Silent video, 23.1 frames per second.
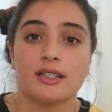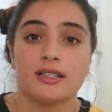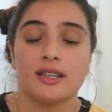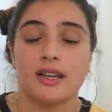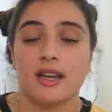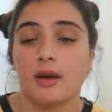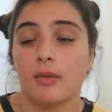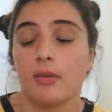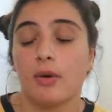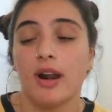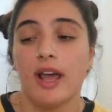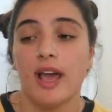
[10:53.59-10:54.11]
did
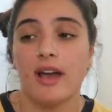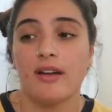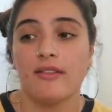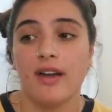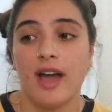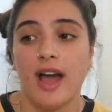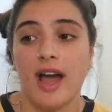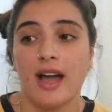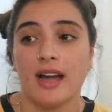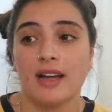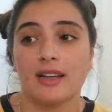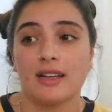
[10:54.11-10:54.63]
I want to have
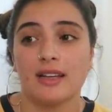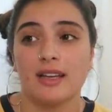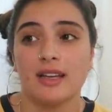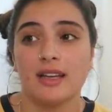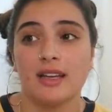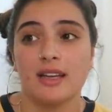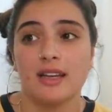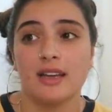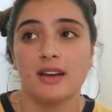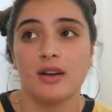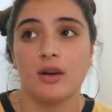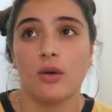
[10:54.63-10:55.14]

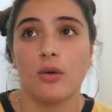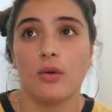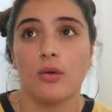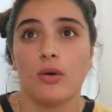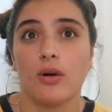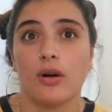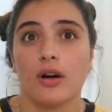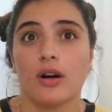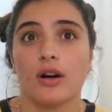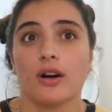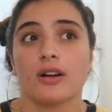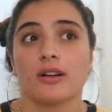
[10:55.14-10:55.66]
acne
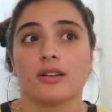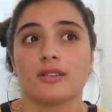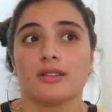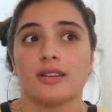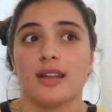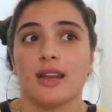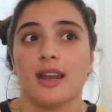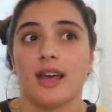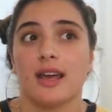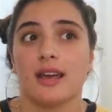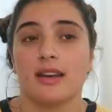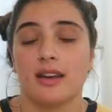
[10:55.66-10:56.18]
or
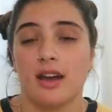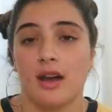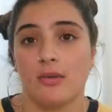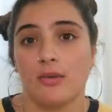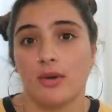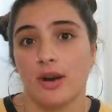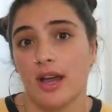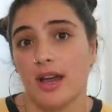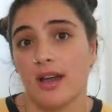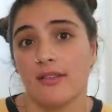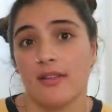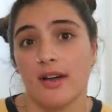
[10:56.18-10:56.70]
did I not
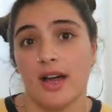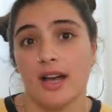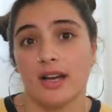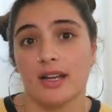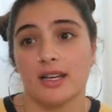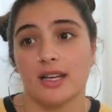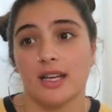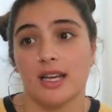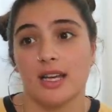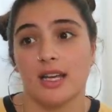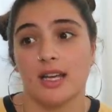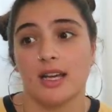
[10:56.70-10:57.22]
want to have
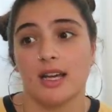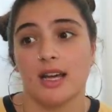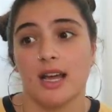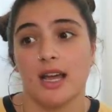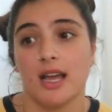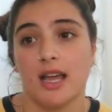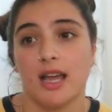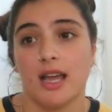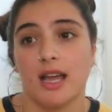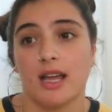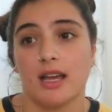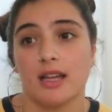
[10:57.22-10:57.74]
acne?
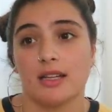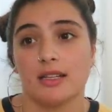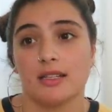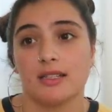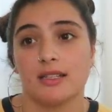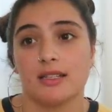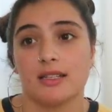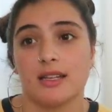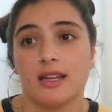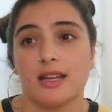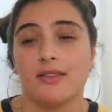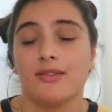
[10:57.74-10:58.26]

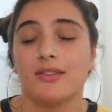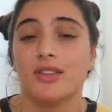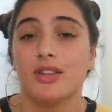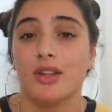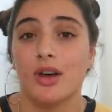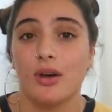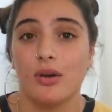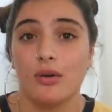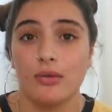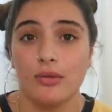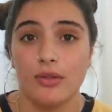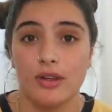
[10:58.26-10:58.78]
And even
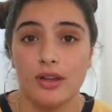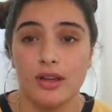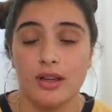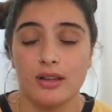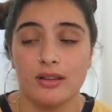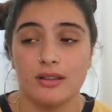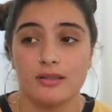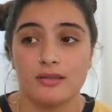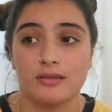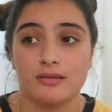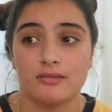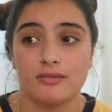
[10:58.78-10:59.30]
though
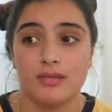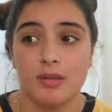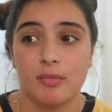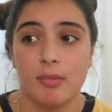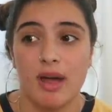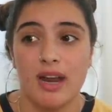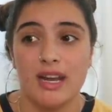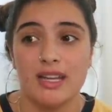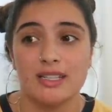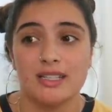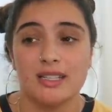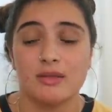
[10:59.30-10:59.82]
the
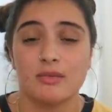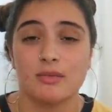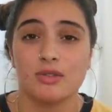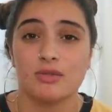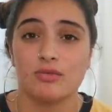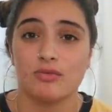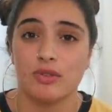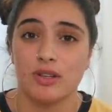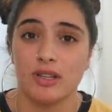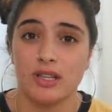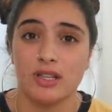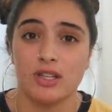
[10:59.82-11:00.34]
medicine
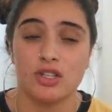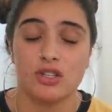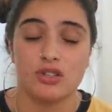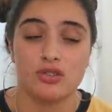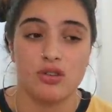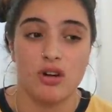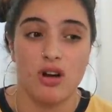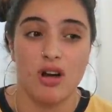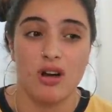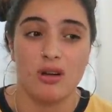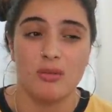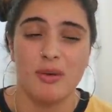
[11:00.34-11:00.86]
was really
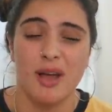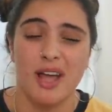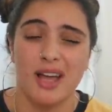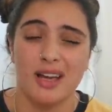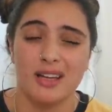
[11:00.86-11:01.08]
strong, my